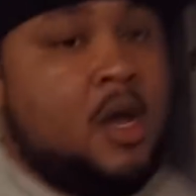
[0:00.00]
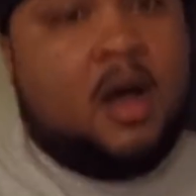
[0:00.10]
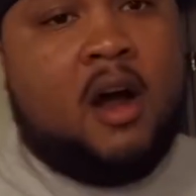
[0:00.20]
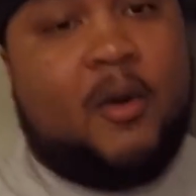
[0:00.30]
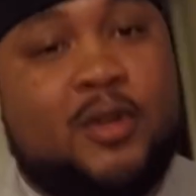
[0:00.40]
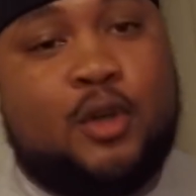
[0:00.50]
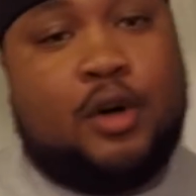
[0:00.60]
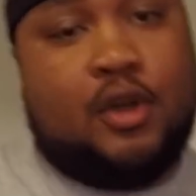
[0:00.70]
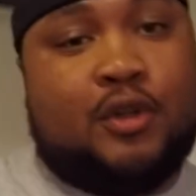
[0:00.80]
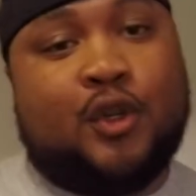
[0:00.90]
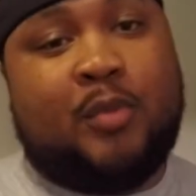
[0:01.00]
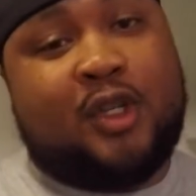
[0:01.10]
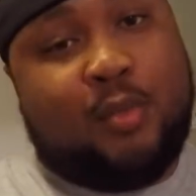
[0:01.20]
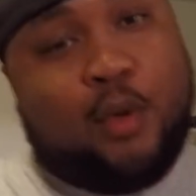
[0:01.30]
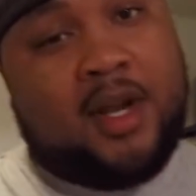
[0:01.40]
All right, what's going on YouTube? It's
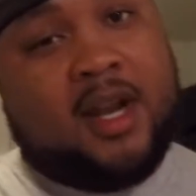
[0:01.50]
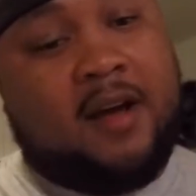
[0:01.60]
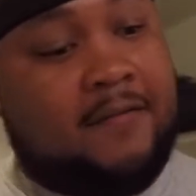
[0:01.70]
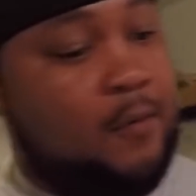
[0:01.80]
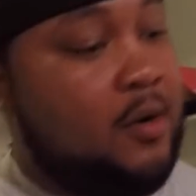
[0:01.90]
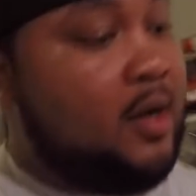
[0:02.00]
your boy D.Ford